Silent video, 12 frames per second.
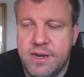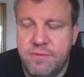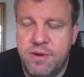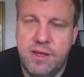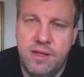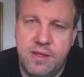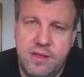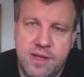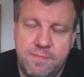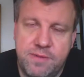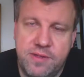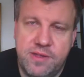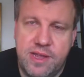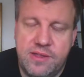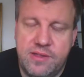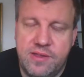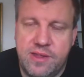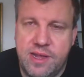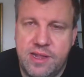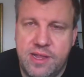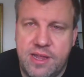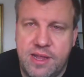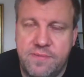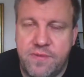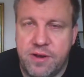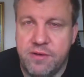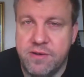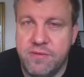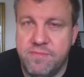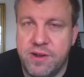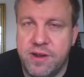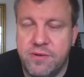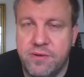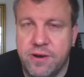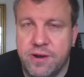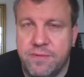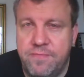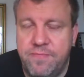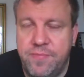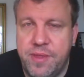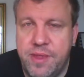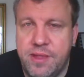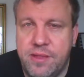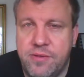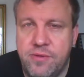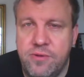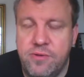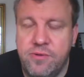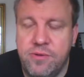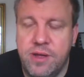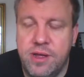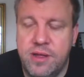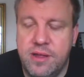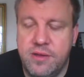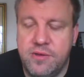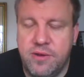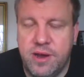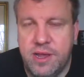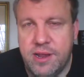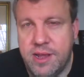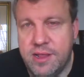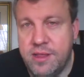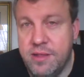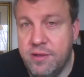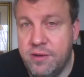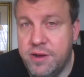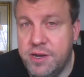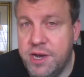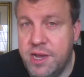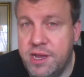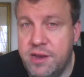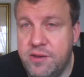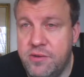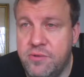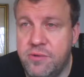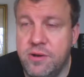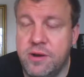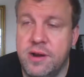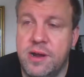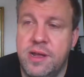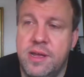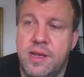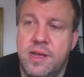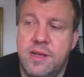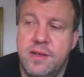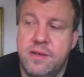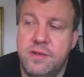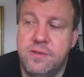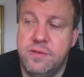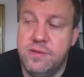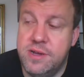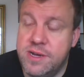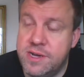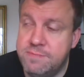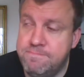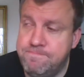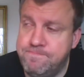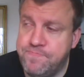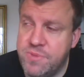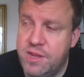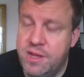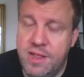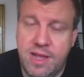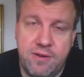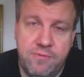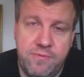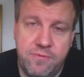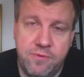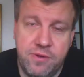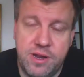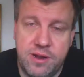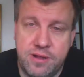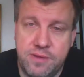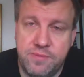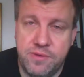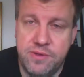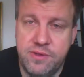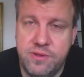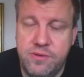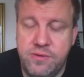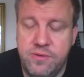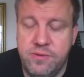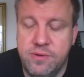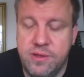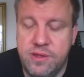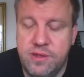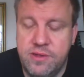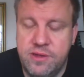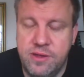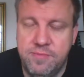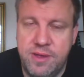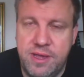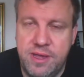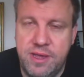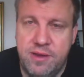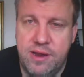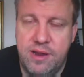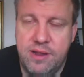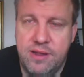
Well, a couple of states decided to take the federal government to court to try and get the law changed or allow for deductibles to still be counted,